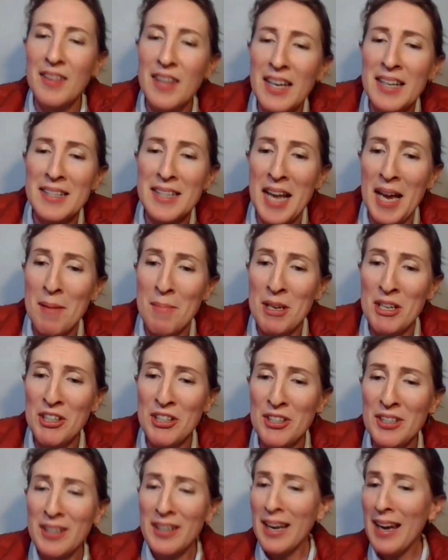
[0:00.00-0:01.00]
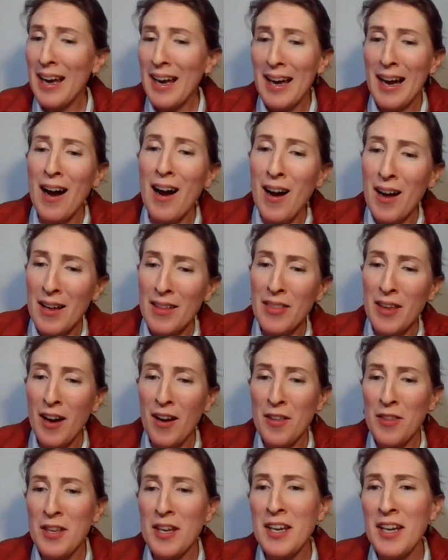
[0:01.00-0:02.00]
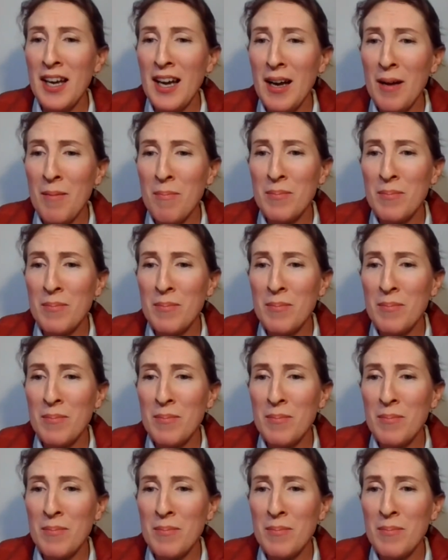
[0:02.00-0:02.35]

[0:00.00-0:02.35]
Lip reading: Thanks, Hamish. Yeah, I think